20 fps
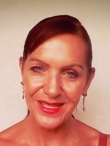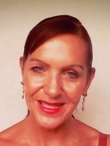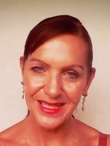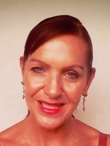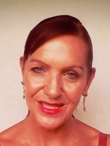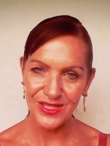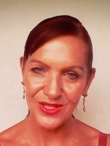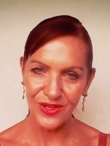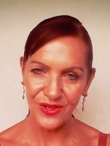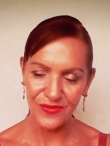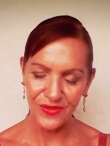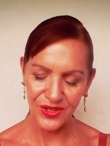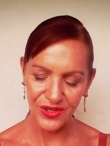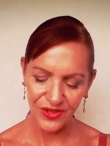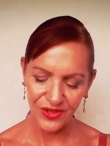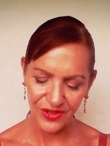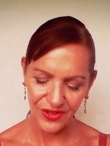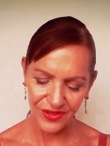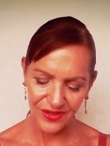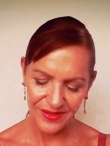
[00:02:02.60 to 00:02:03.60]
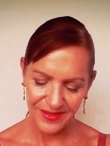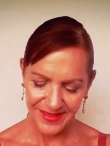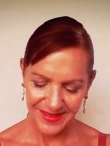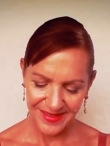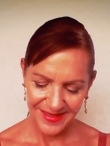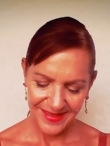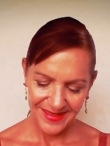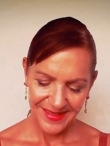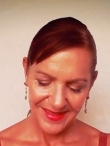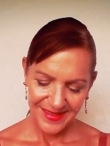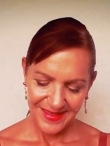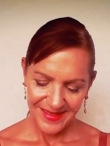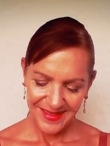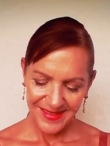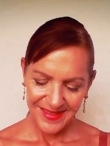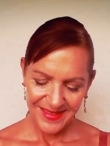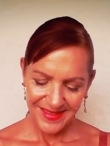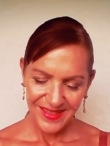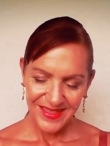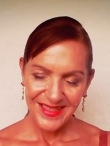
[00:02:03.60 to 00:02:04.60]
you need to know Virgo.
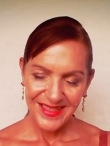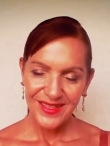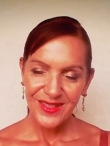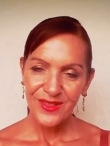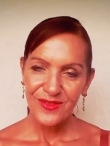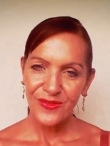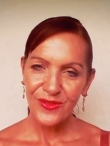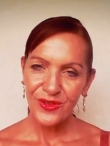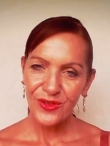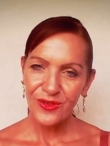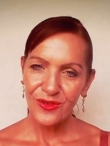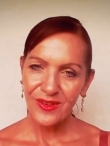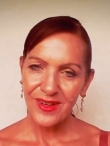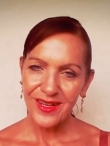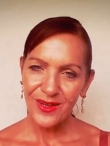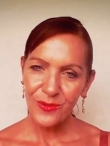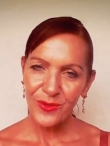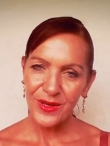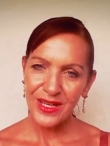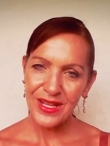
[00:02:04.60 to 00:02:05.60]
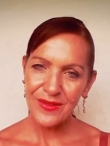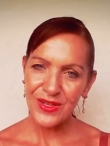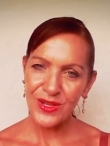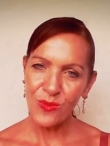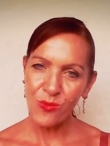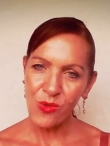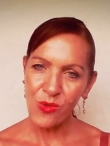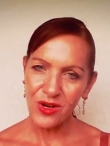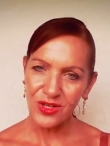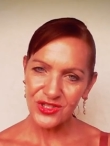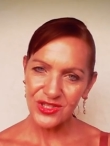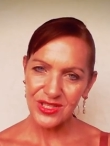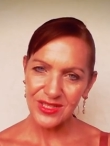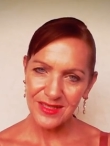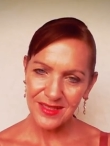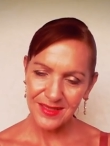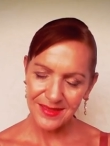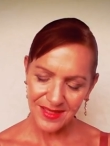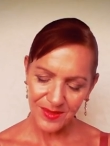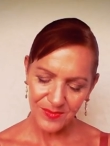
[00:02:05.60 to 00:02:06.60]
For uh, whenever you're watching
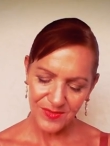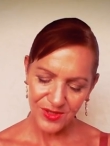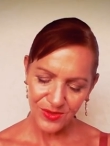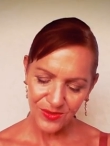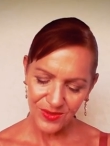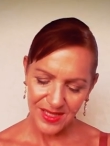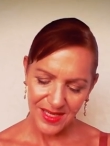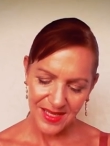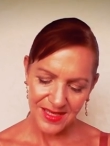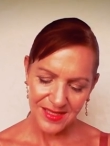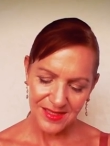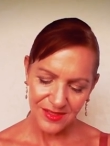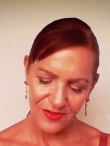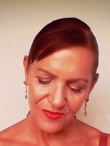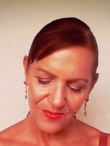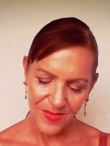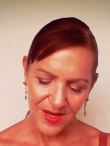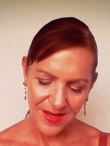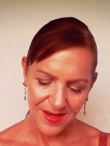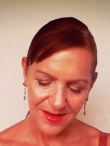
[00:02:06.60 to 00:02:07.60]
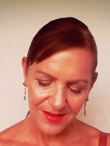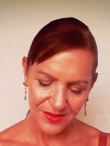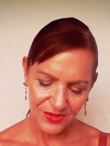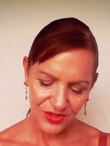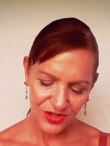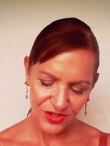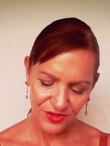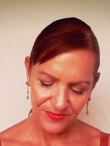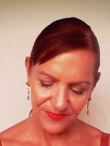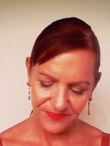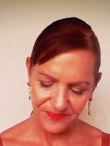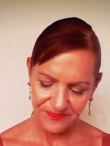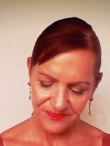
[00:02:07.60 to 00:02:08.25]
this up until the end of March,